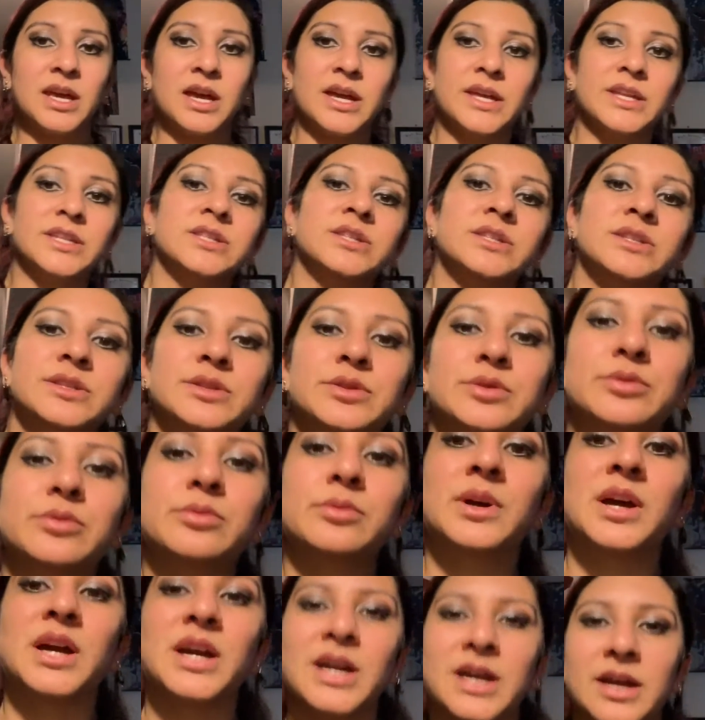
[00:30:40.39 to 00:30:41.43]
I do
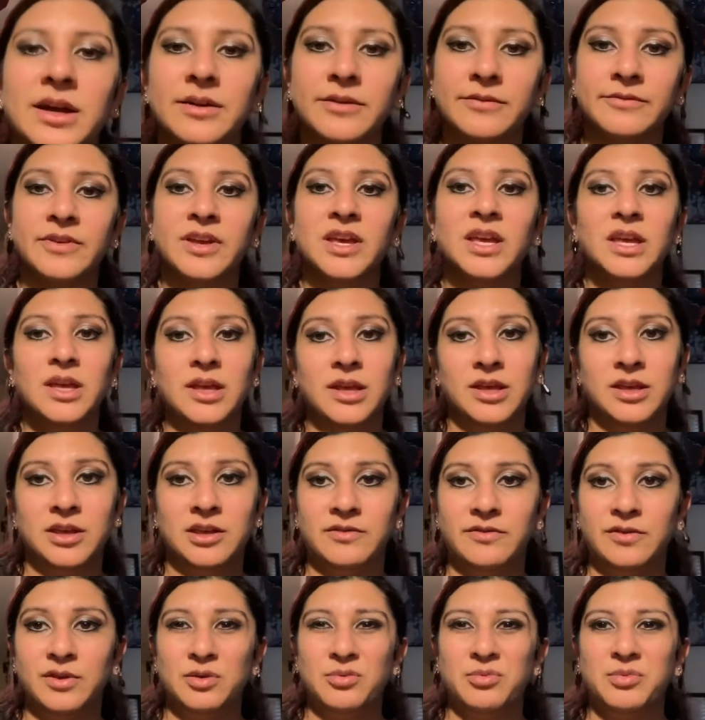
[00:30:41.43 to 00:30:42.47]
have,
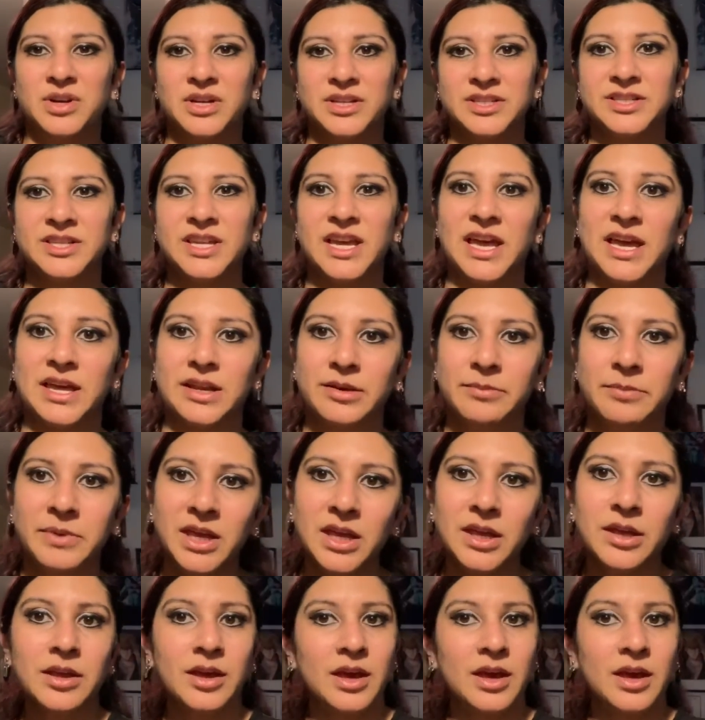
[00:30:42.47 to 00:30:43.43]
if you watch anime,